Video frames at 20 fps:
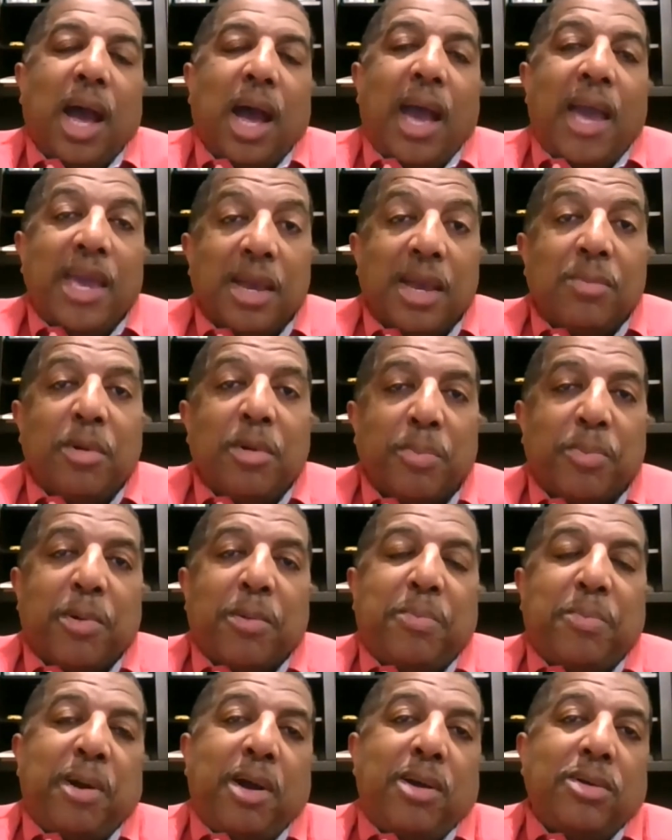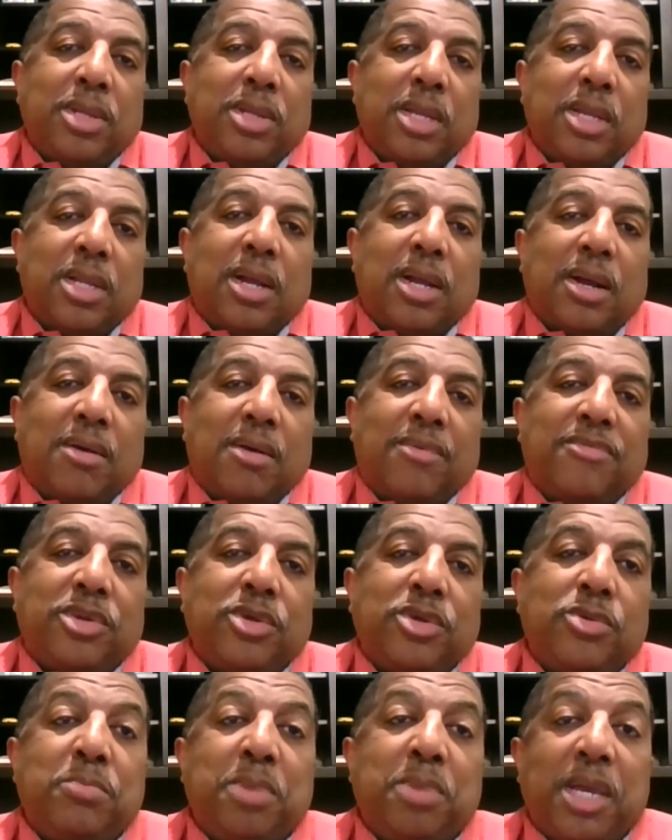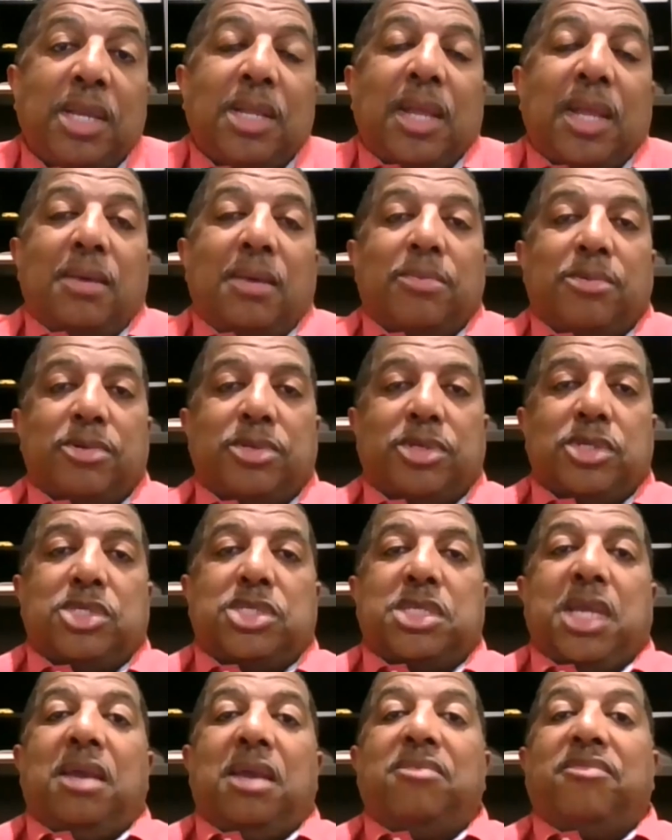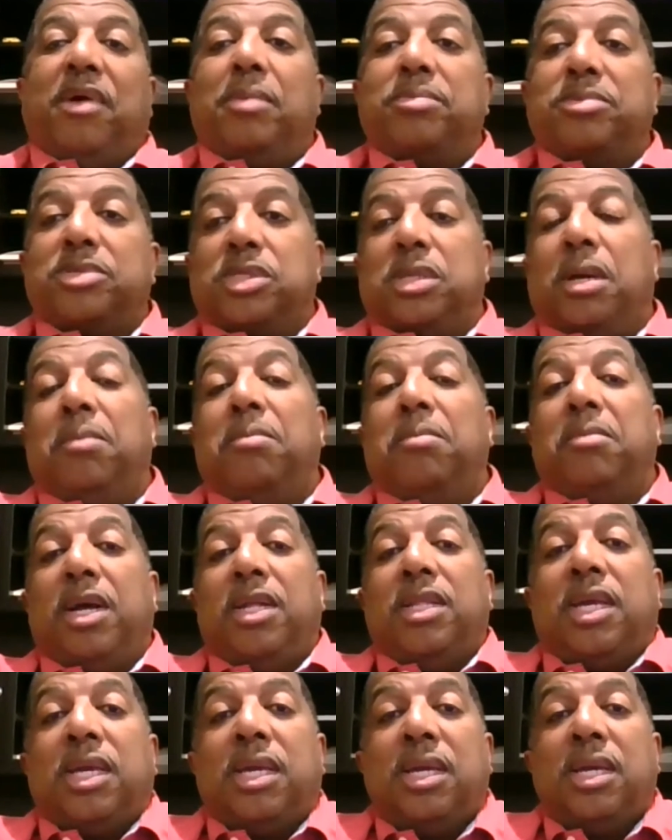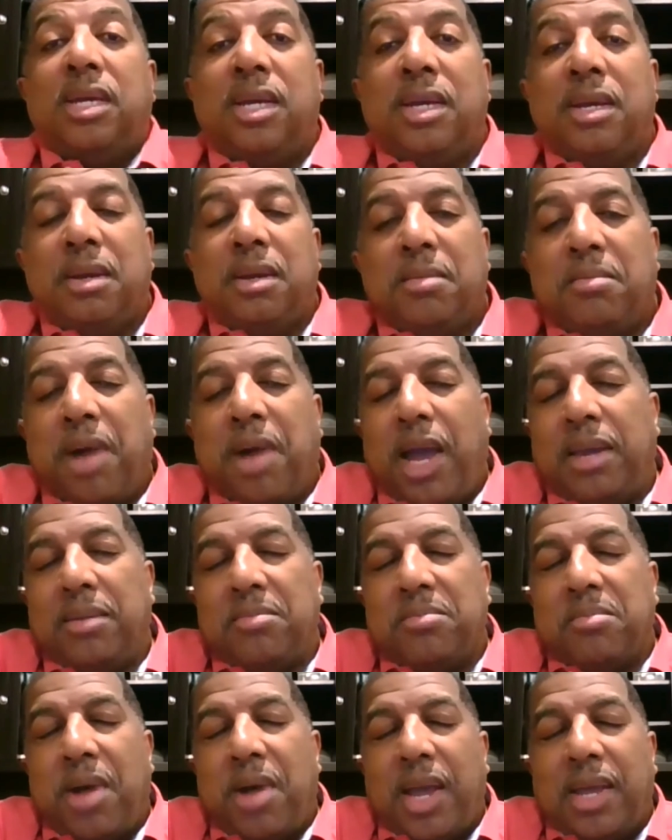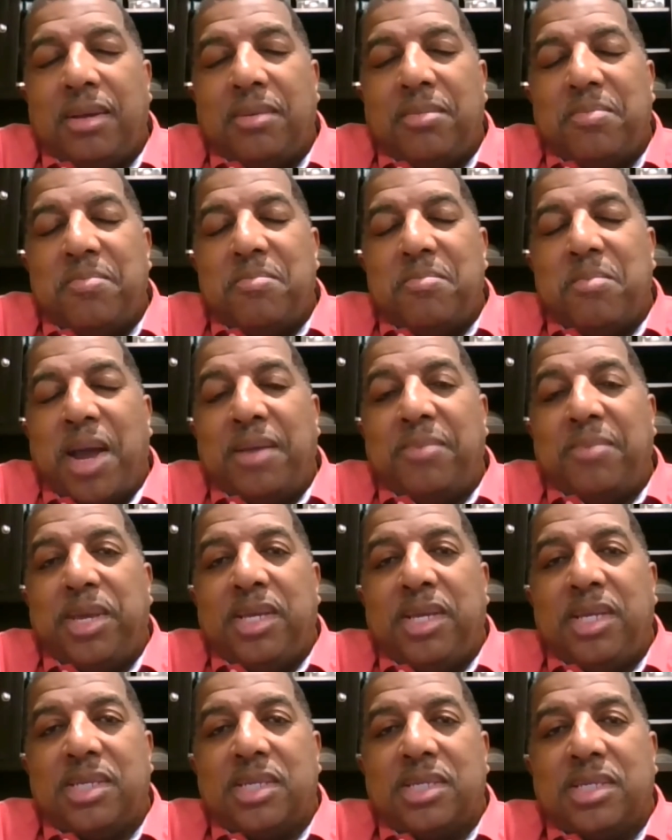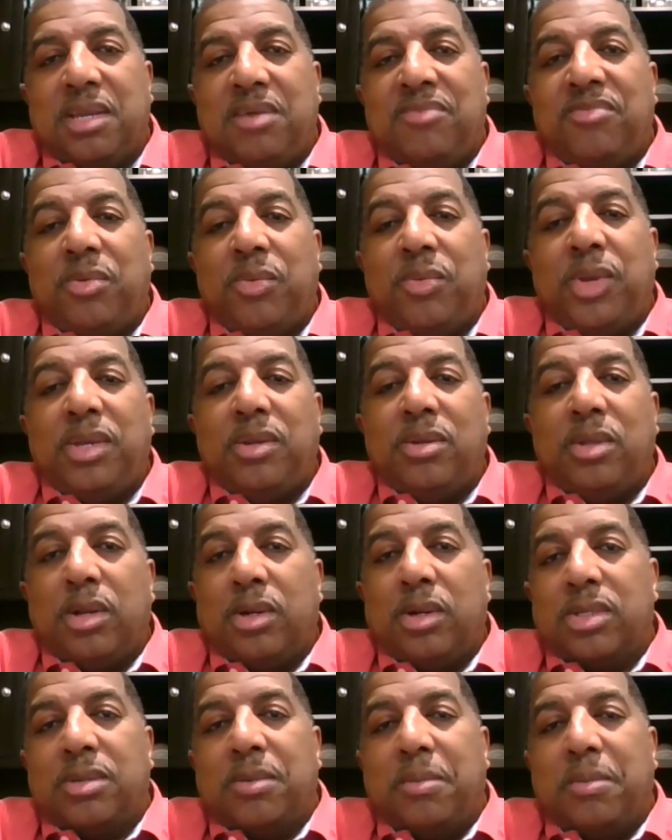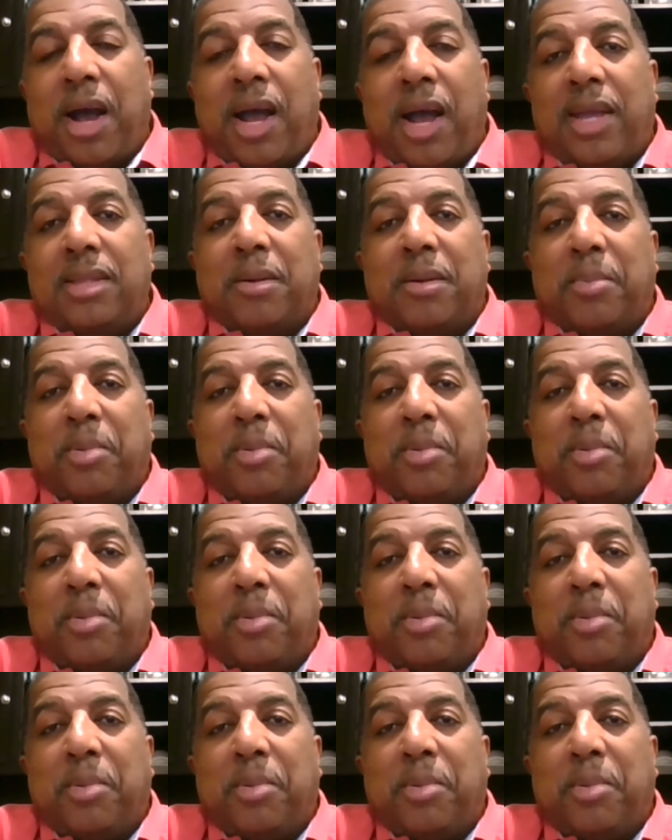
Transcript: I am a proponent of you being able to save up some money. My piece is even when you look to buy an